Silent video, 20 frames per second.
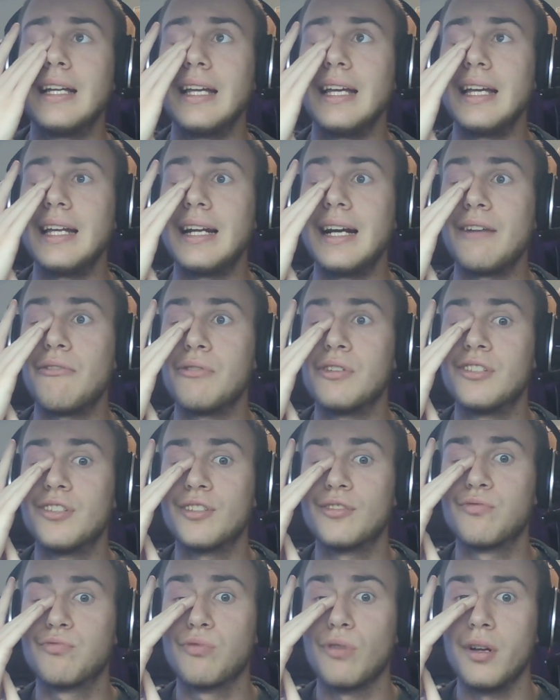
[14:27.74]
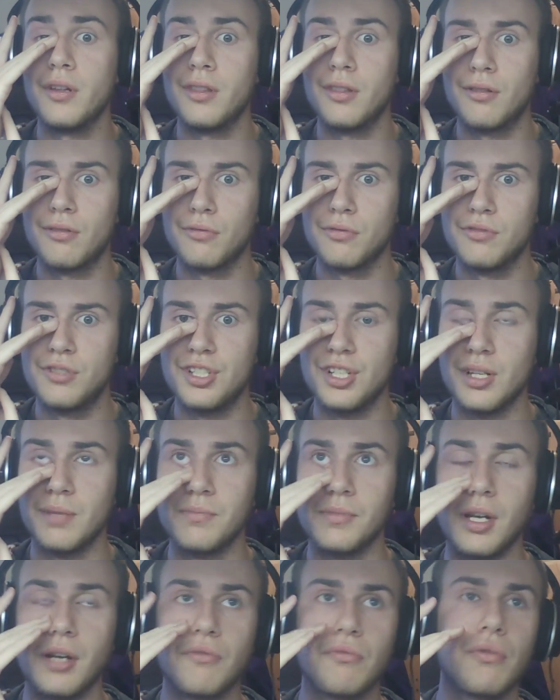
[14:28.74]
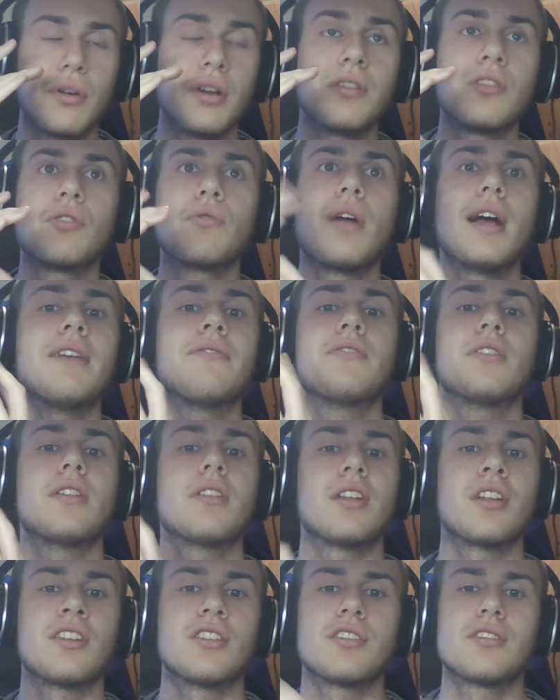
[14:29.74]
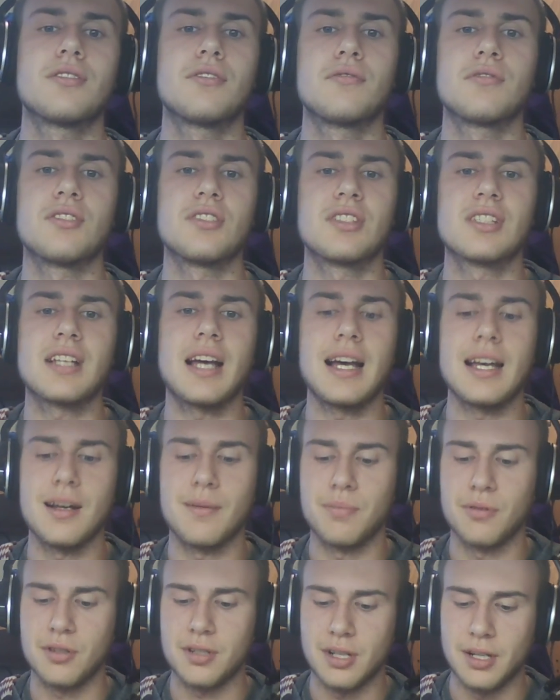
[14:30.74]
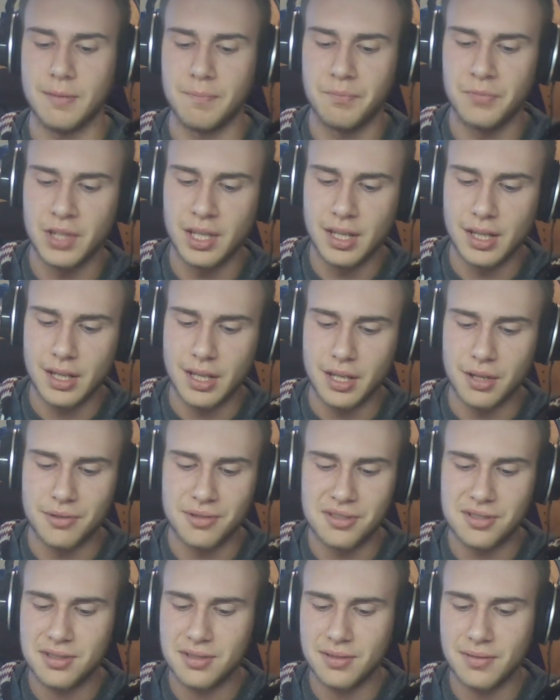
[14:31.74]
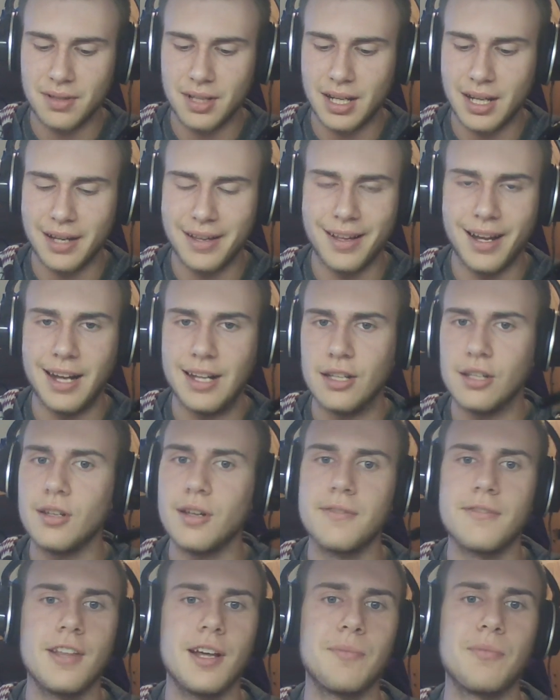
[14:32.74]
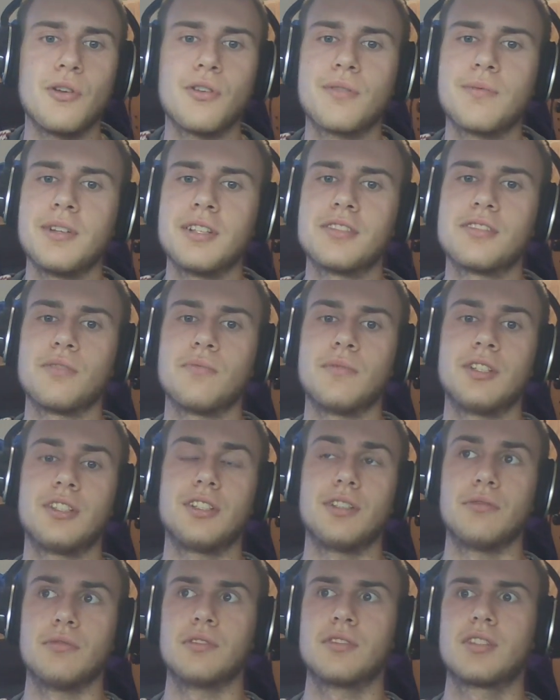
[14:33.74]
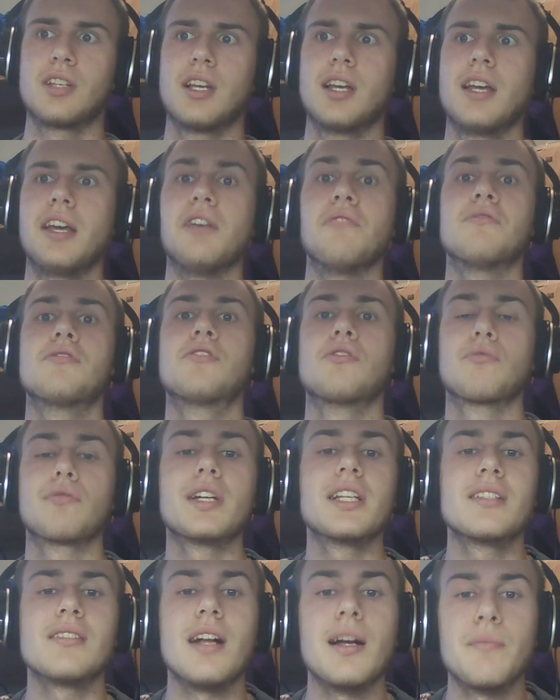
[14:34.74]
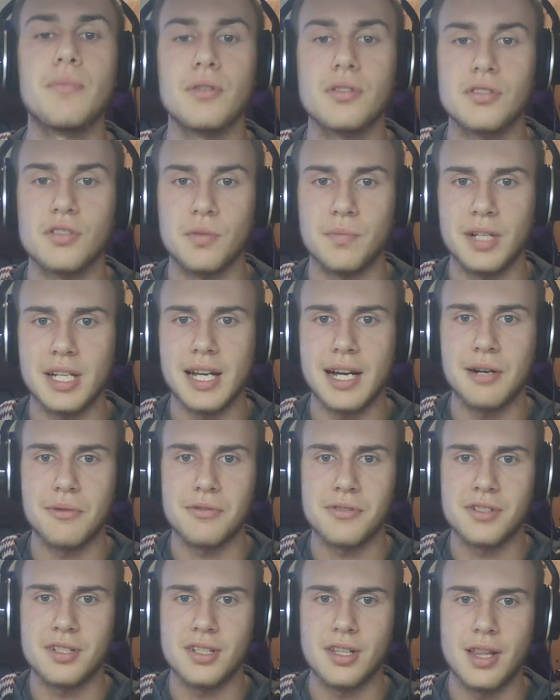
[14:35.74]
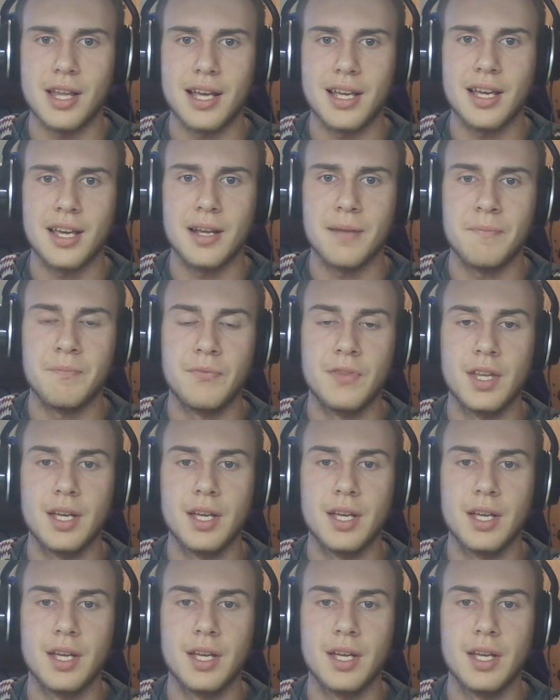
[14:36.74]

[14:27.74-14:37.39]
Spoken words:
And I would just run through gyms. I'd run through everything just using Sky Uppercut. I love that Pokemon so much. It was the reason I put so many hours into that game.